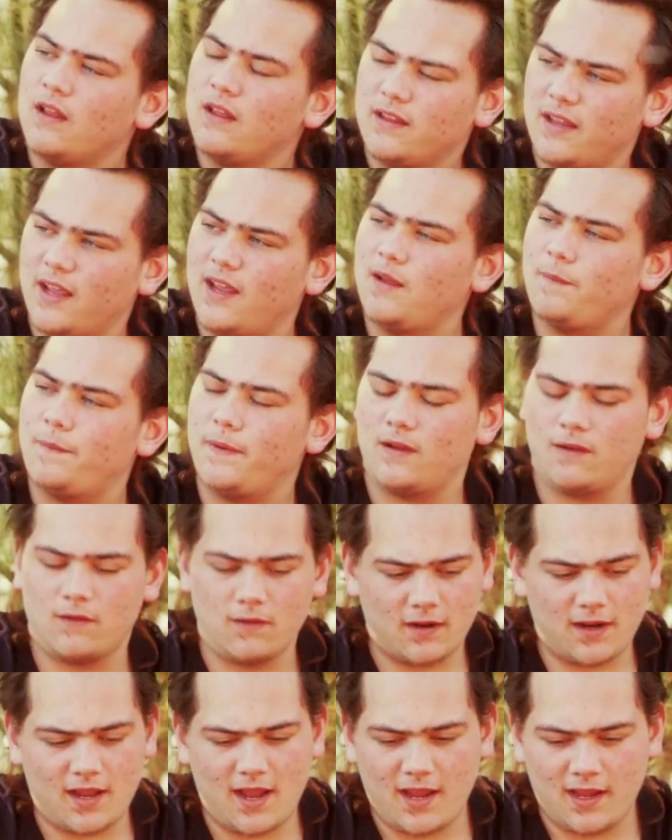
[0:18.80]
Yeah, he been
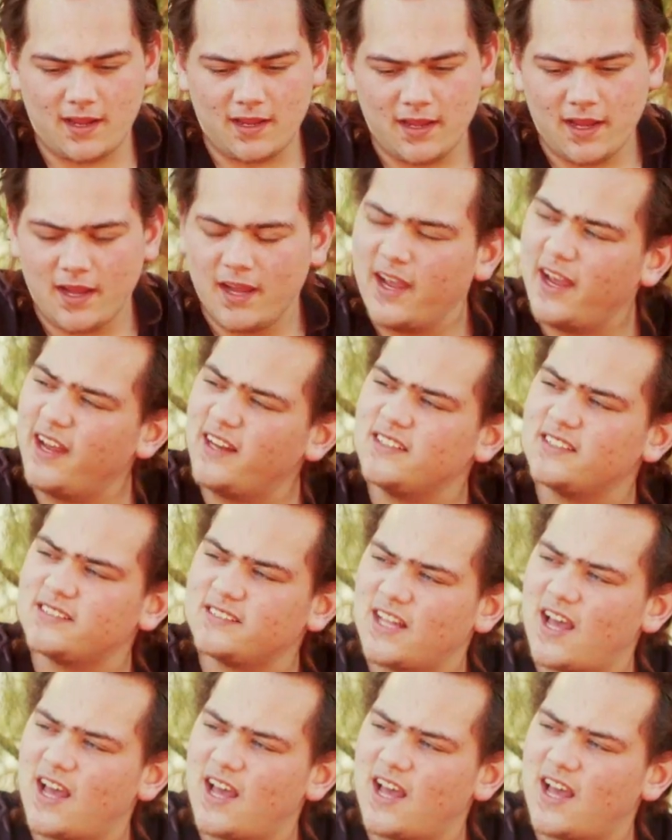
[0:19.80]
good, eh? He just